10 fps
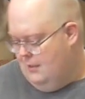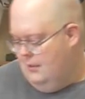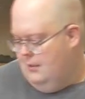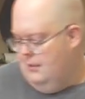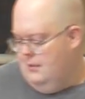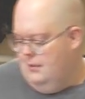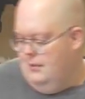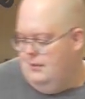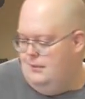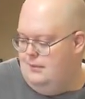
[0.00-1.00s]

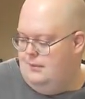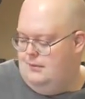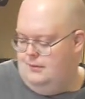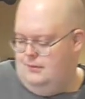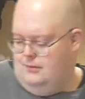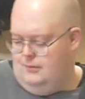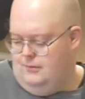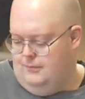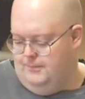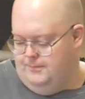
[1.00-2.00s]

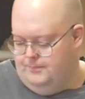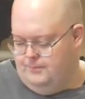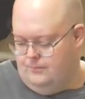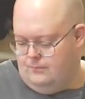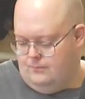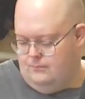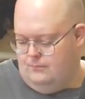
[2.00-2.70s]
No words are spoken by the person on screen.